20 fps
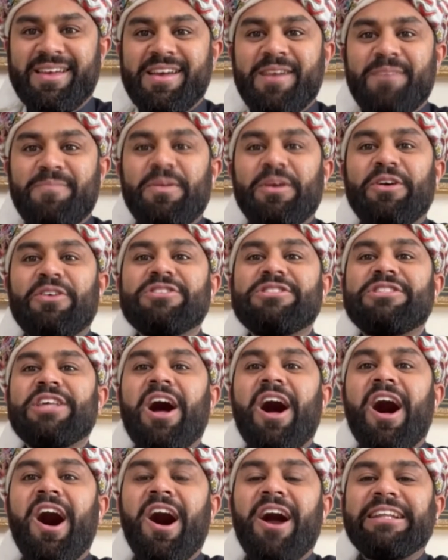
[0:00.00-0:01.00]
because the
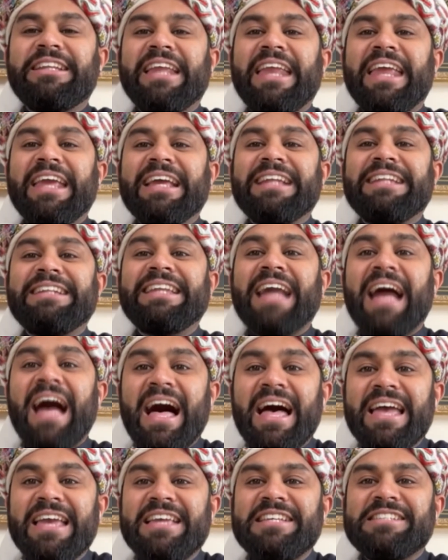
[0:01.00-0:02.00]
heart
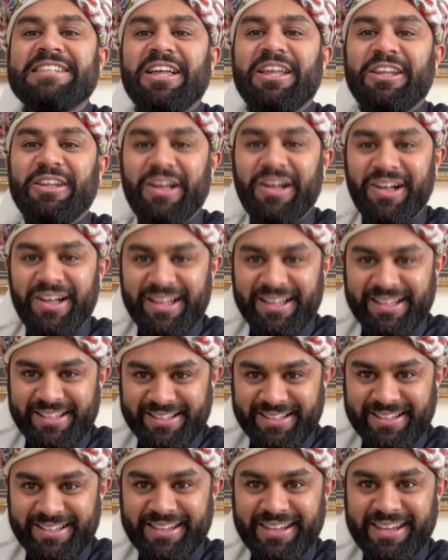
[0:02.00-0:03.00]
recognizes Allah.
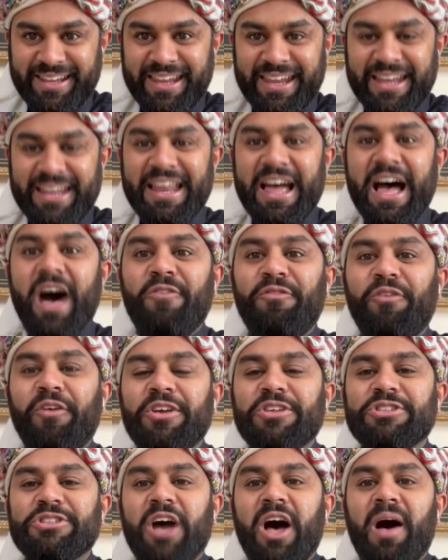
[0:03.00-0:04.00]
Now, for
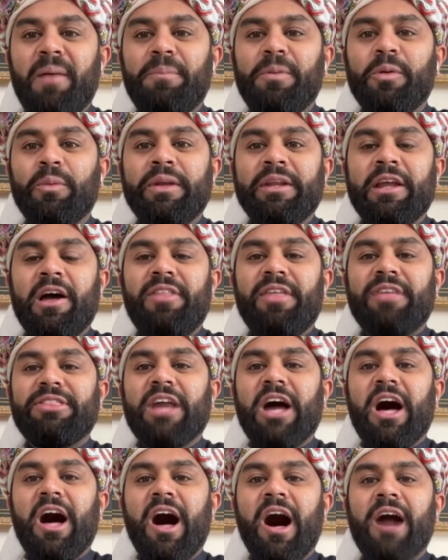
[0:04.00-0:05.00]
example, we know that
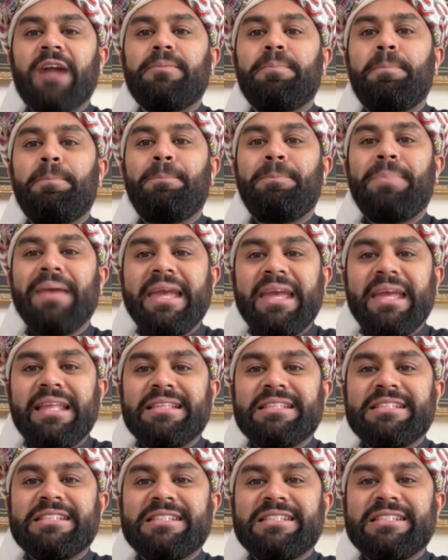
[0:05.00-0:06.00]
the heart
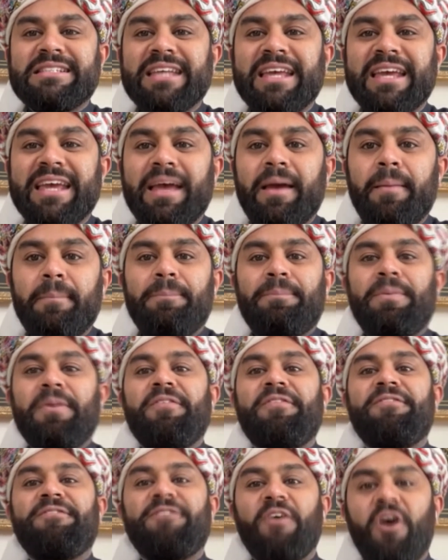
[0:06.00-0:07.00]
beats
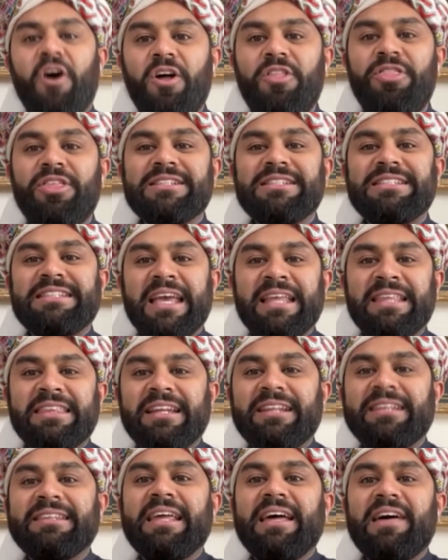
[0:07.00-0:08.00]
before the
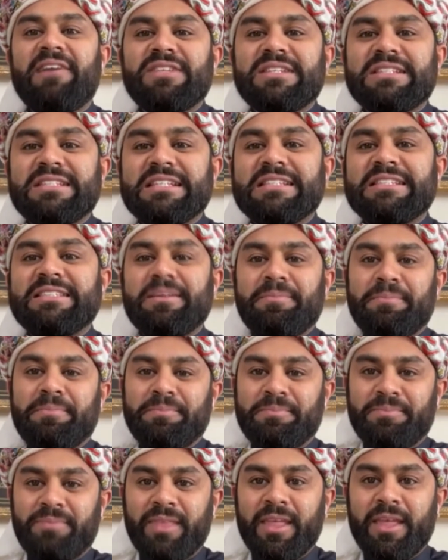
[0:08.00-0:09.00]
central nervous system
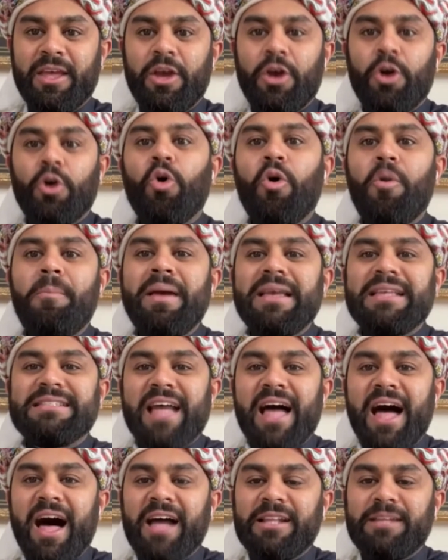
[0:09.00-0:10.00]
who makes
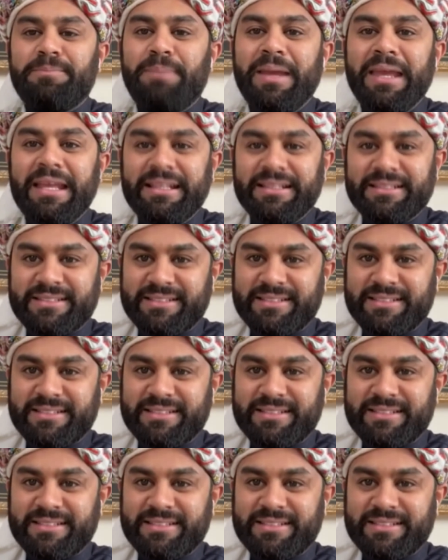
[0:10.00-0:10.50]
the heart beat?